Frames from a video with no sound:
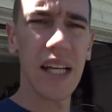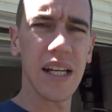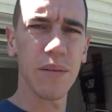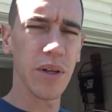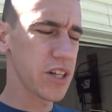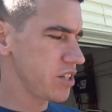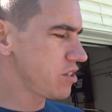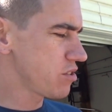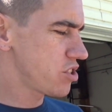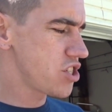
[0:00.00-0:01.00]
And I'm gonna
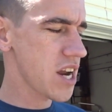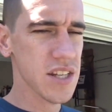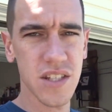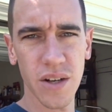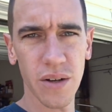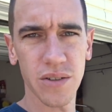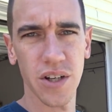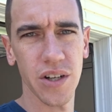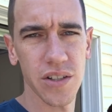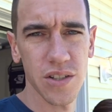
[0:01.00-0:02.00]
use Jay's zero turn,